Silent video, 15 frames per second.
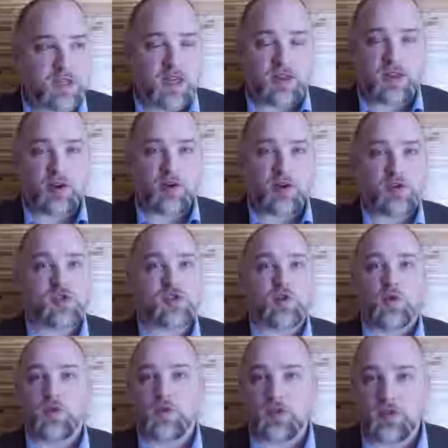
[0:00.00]
that there are
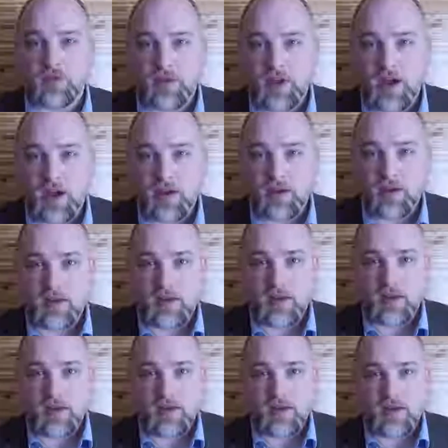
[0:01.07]
schools of thought.
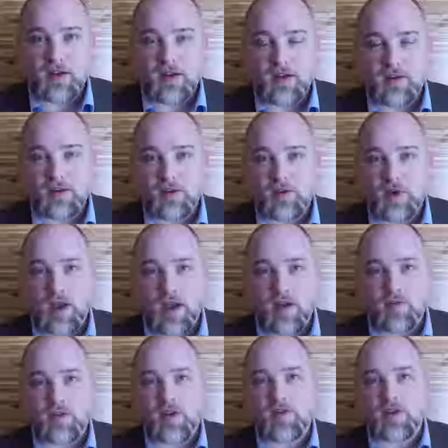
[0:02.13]
You
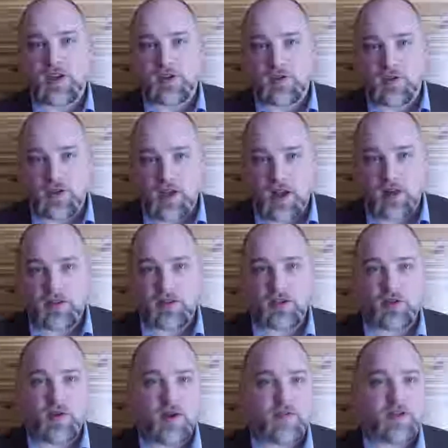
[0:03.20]
have covenantal theology,
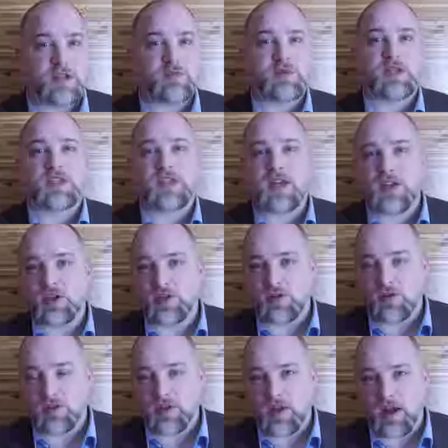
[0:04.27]
you have
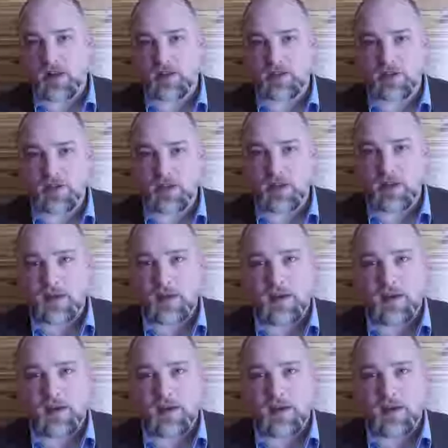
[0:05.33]
dispensational theology,